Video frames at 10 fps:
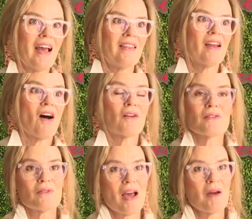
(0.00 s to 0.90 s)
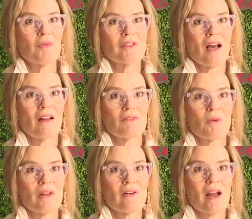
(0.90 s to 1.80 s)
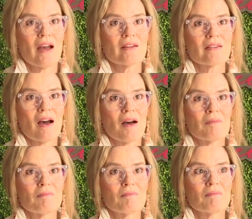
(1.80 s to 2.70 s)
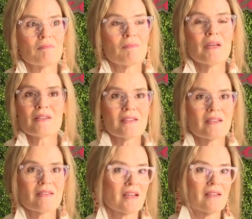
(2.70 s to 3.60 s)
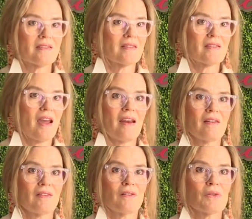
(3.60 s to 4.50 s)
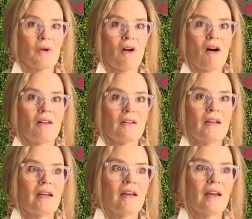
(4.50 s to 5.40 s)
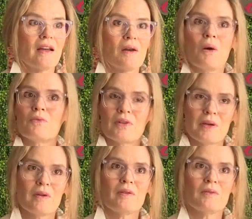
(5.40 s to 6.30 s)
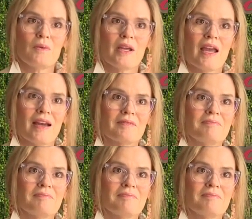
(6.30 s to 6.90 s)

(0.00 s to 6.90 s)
and then also time will tell of whether or not um, businesses can sustain through it all, and hopefully we can.